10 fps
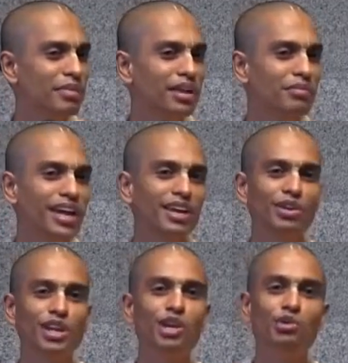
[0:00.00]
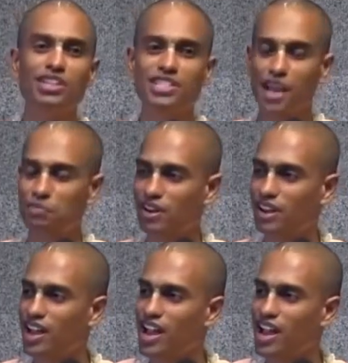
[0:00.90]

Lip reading: meet my one new disciple?